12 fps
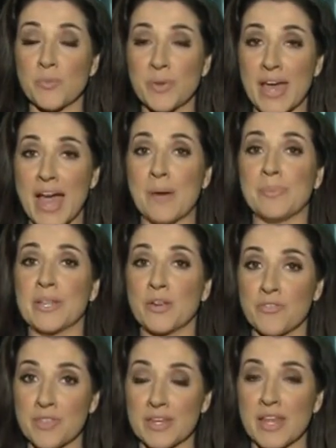will be
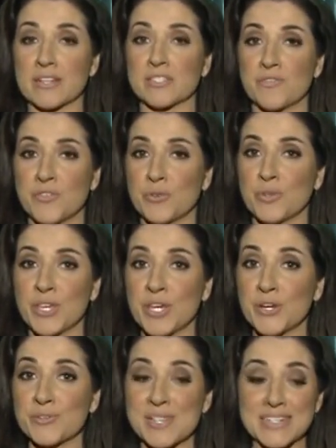happening over the next few
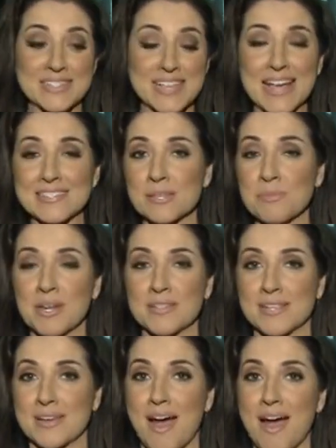years, and it's
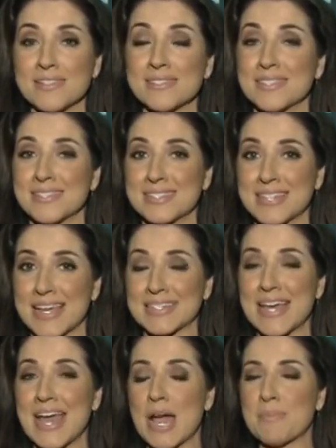estimated to cost the
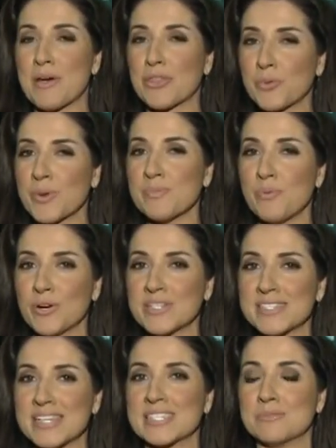state about
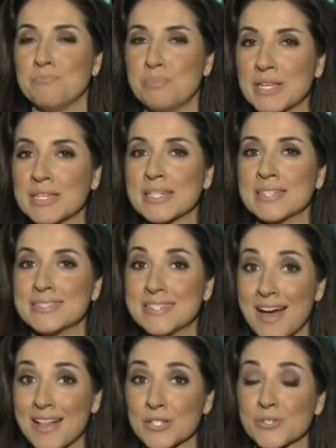$3.6
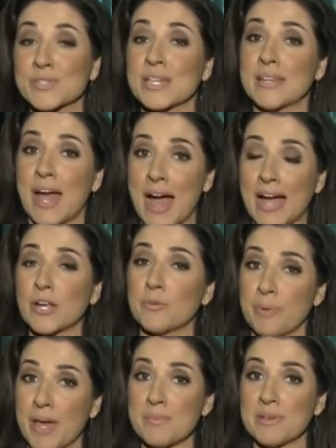billion in
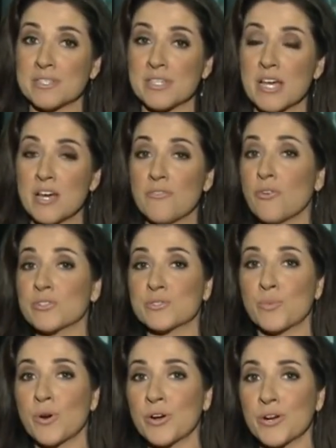higher payments for
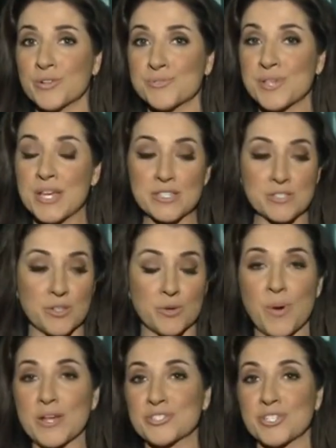its workers. So the
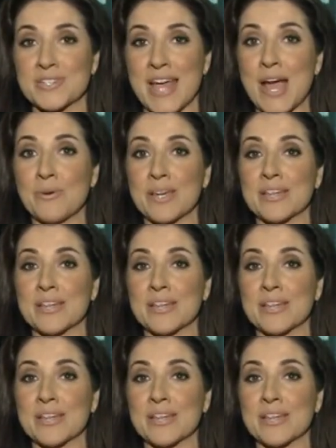question now